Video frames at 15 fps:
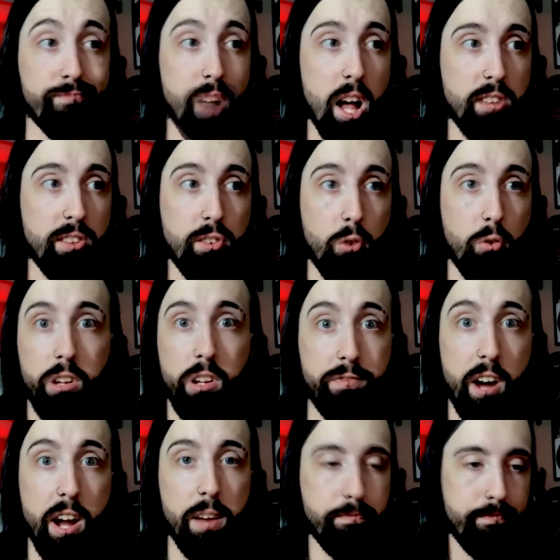that's totally
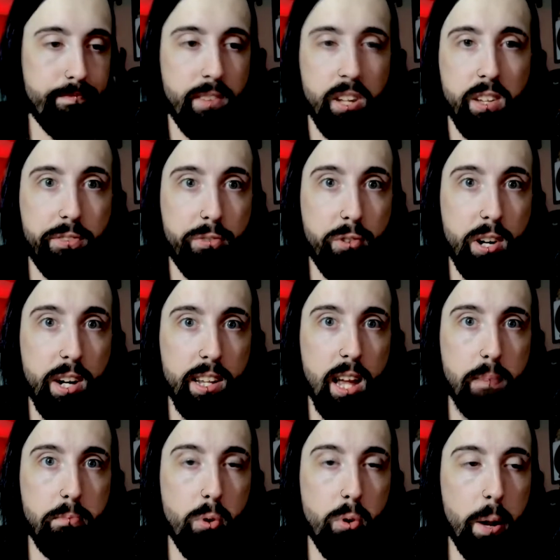fine. It's free at
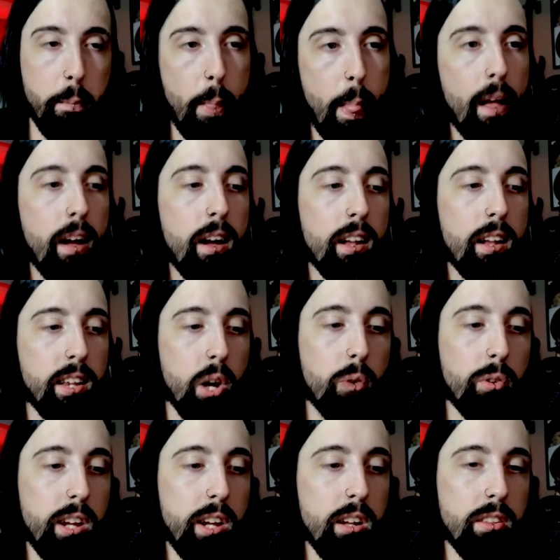that point. The
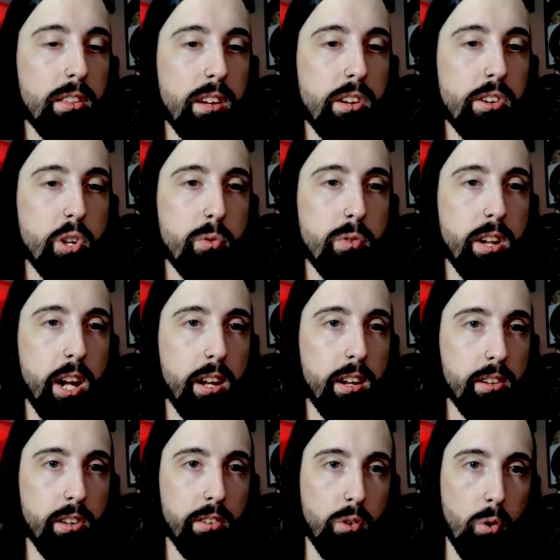only other things you would need
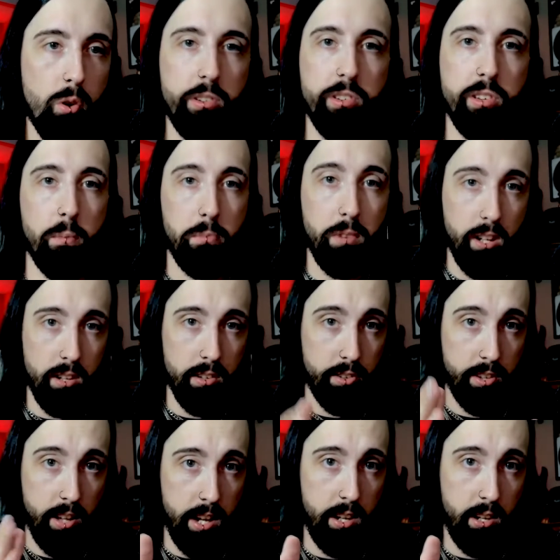is, of course, something to
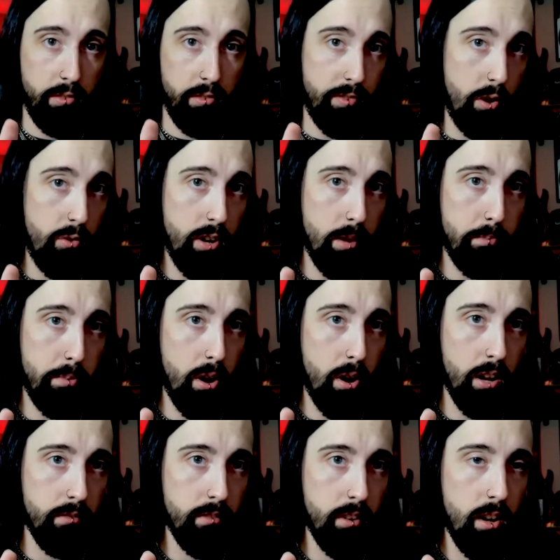set your phone up
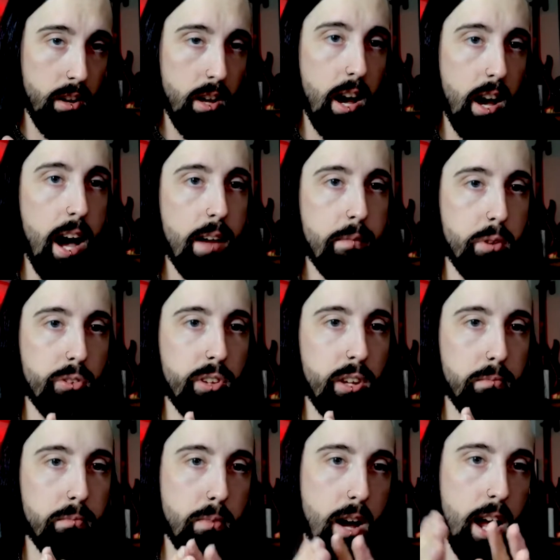on. I'm
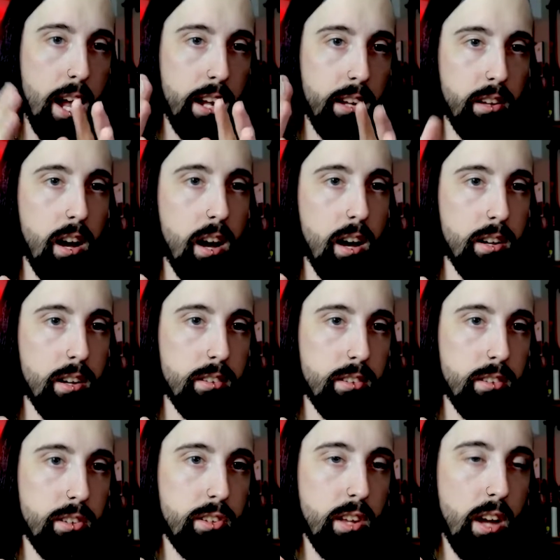using my uh,
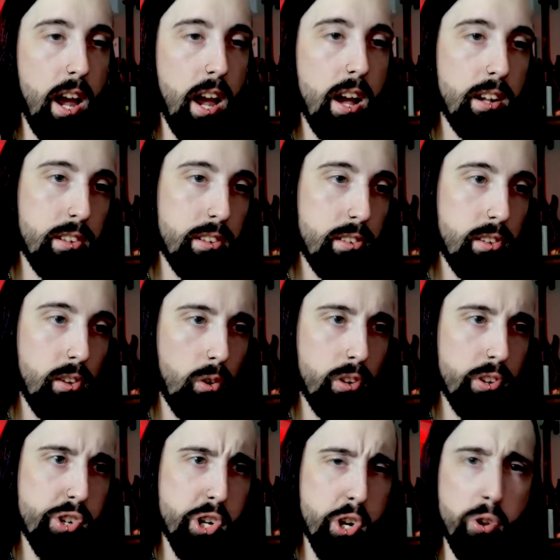Zion
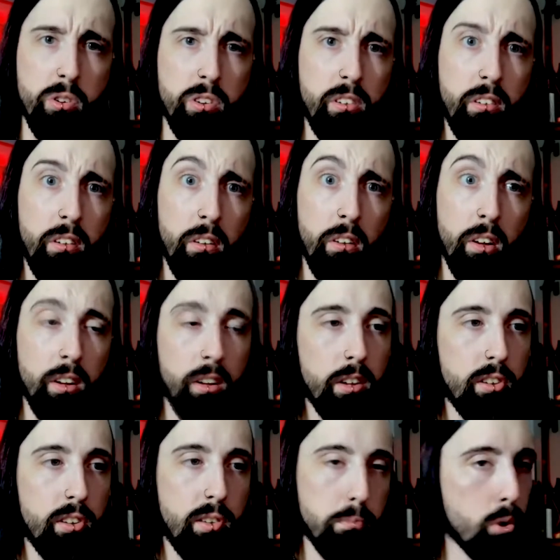or June
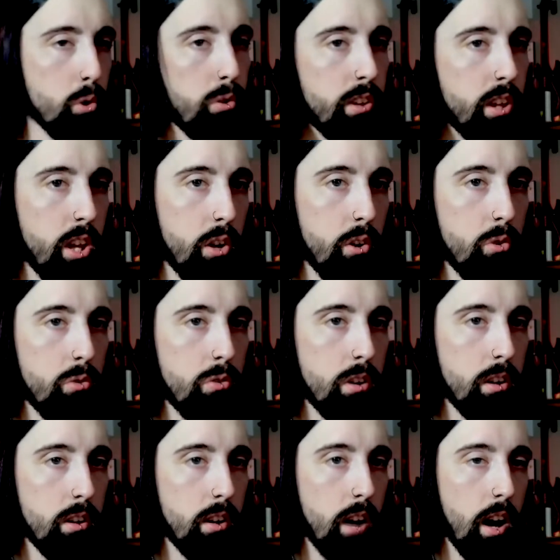Smooth Q
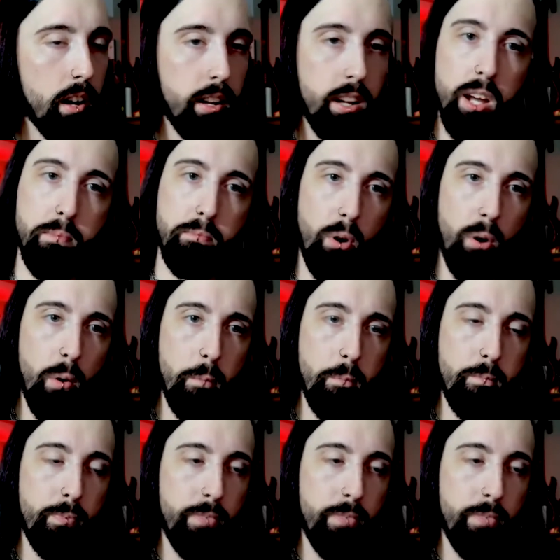uh, gimbal